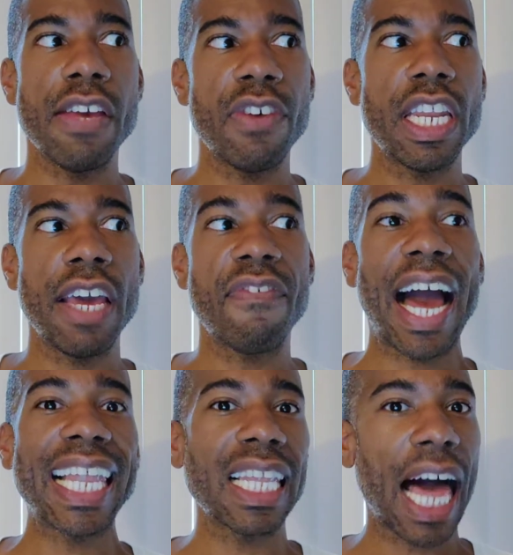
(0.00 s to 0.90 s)
Even if
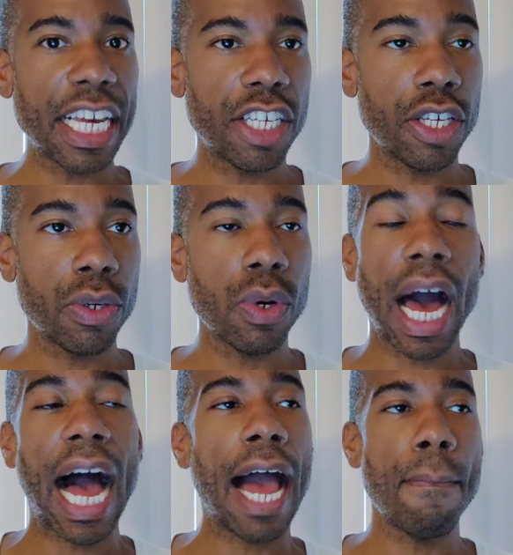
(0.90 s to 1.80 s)
I like
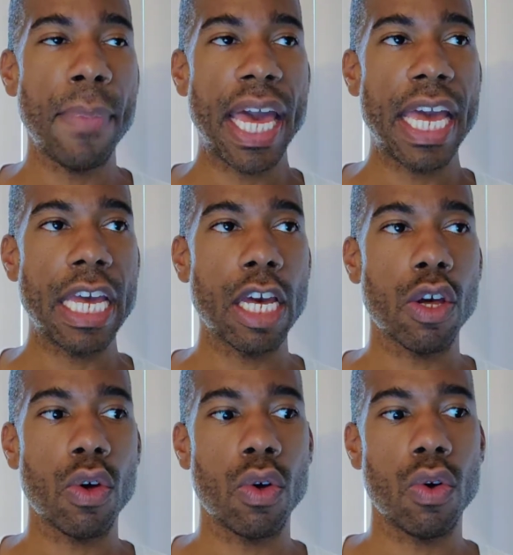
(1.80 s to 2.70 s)
you, I
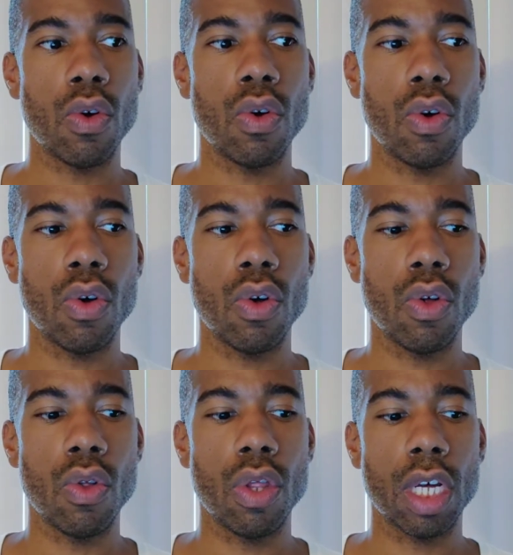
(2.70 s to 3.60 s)
may
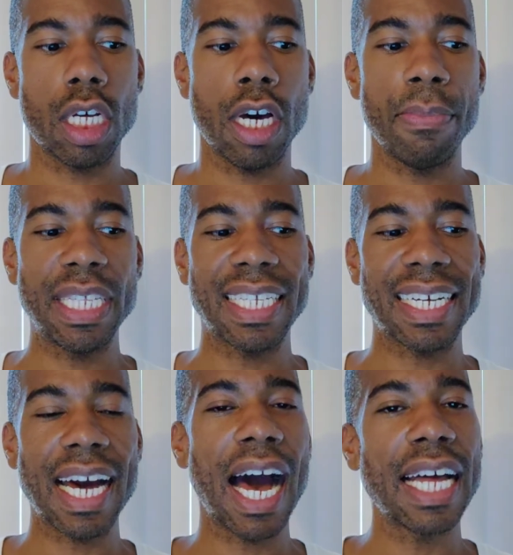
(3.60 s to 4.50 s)
come
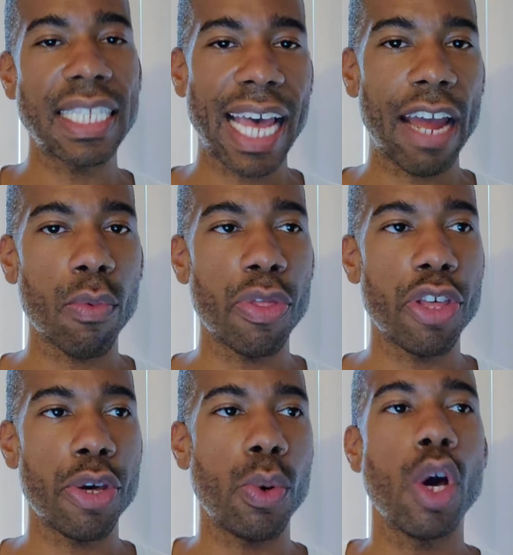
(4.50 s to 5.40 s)
into contact
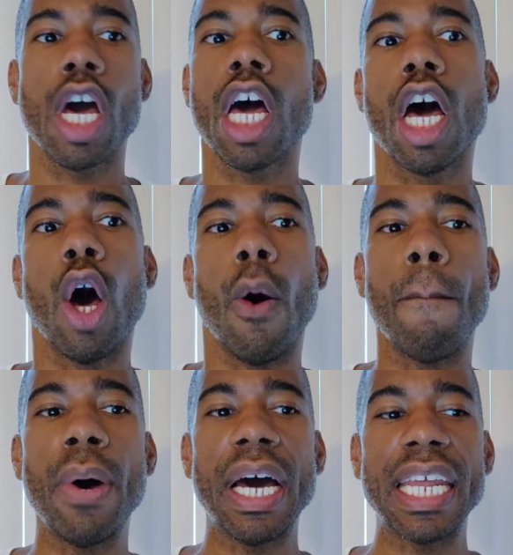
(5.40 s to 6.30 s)
with you,
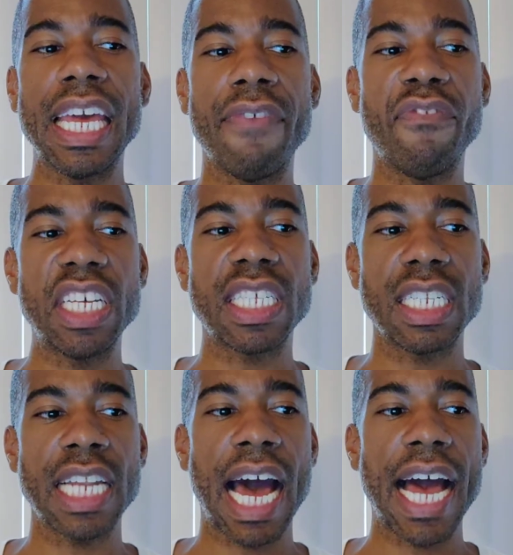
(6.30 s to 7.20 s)
but if
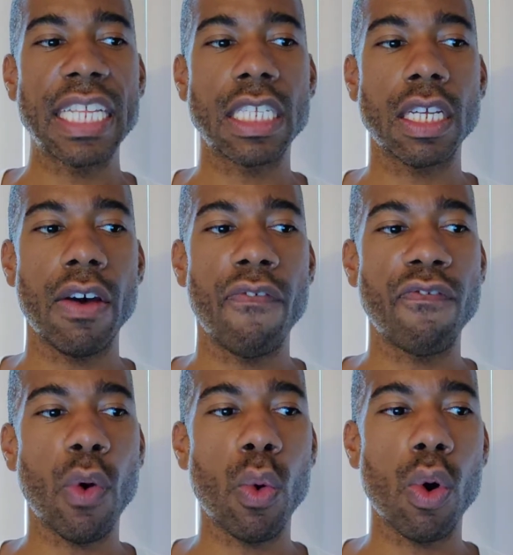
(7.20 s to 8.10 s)
it's not
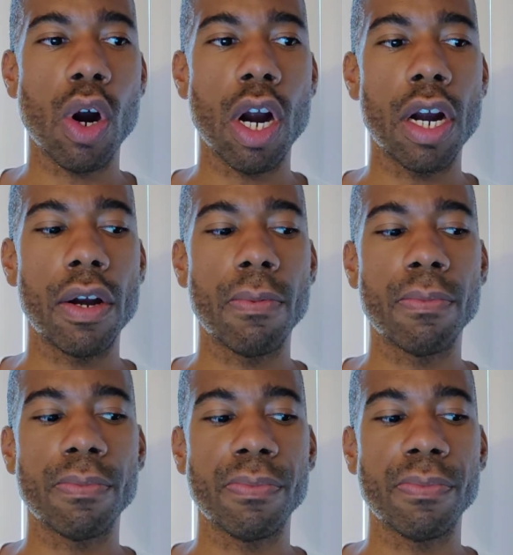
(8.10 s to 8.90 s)
for